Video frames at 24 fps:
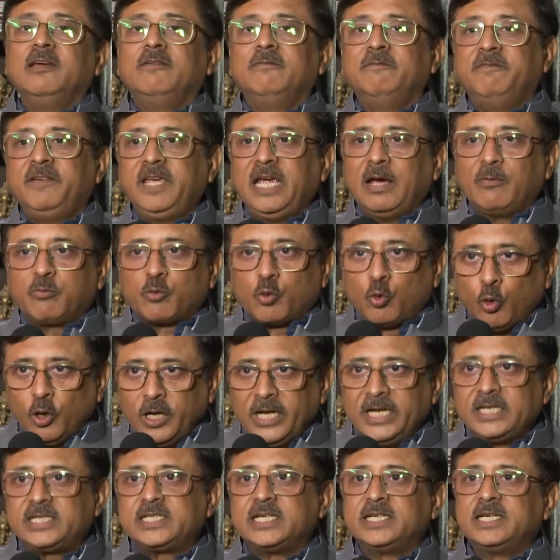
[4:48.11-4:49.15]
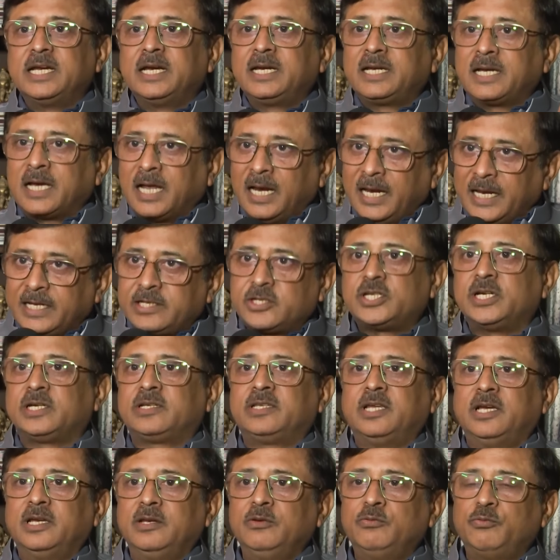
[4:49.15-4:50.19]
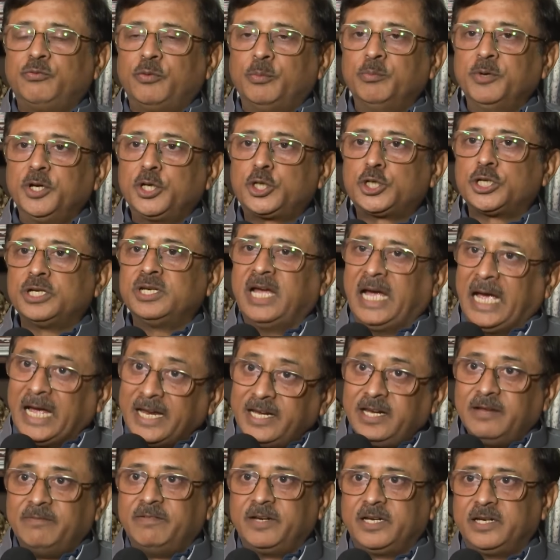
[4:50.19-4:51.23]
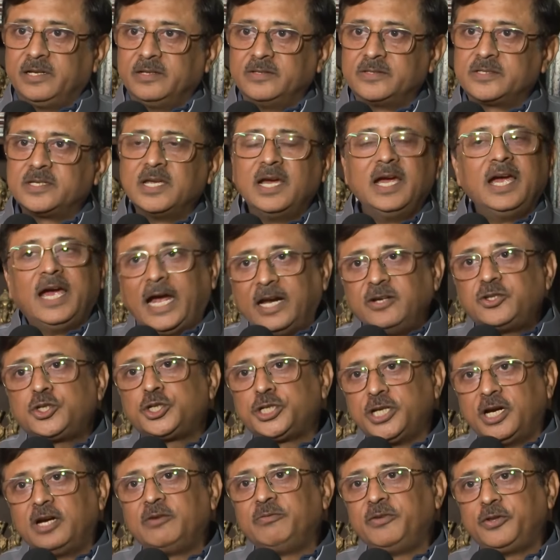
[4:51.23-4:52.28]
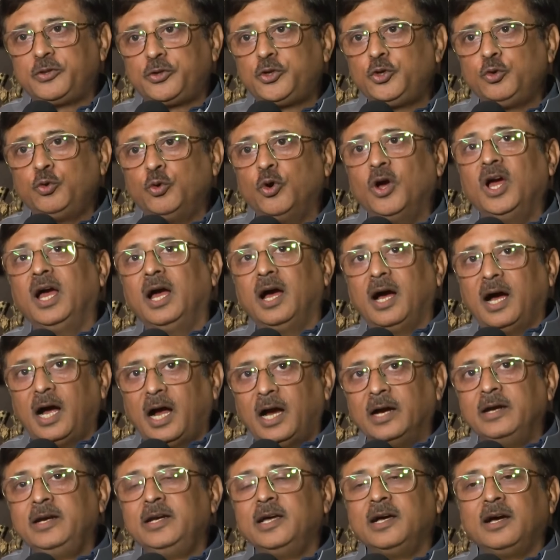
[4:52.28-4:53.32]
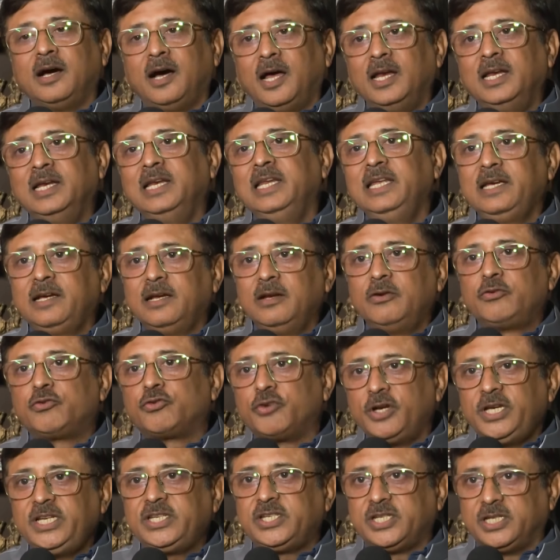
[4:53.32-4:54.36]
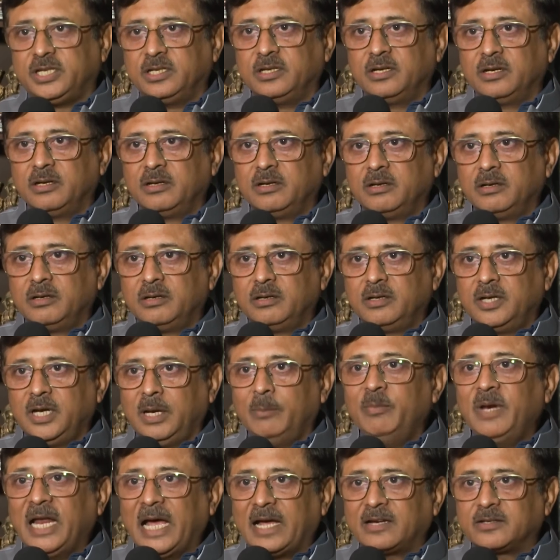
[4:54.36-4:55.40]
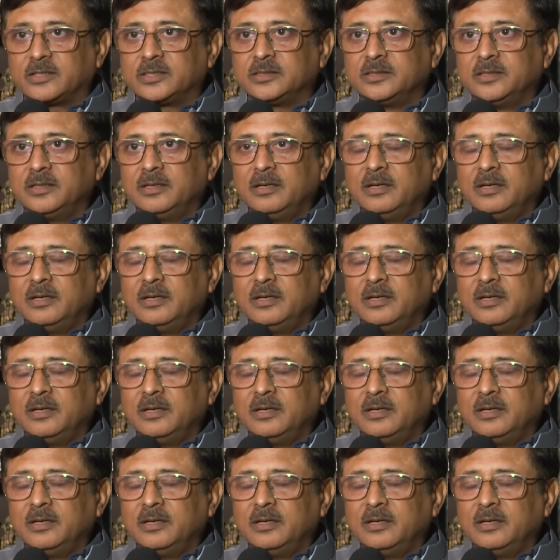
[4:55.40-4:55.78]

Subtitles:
We have collated and collected the information and evidence and shared with you under a legal treaty, MLAT.